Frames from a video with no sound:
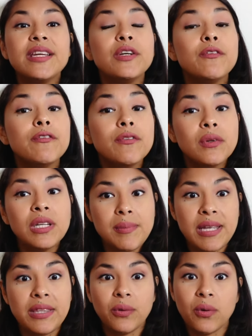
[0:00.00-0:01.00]
that you fully
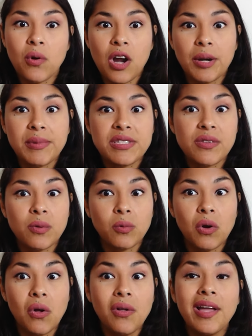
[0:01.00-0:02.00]
meet the requirements of the
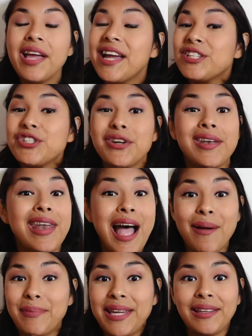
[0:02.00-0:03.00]
role and should
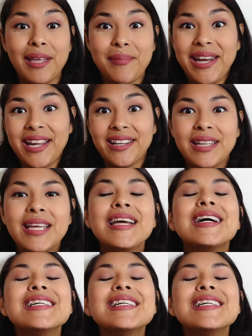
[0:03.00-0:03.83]
not be eliminated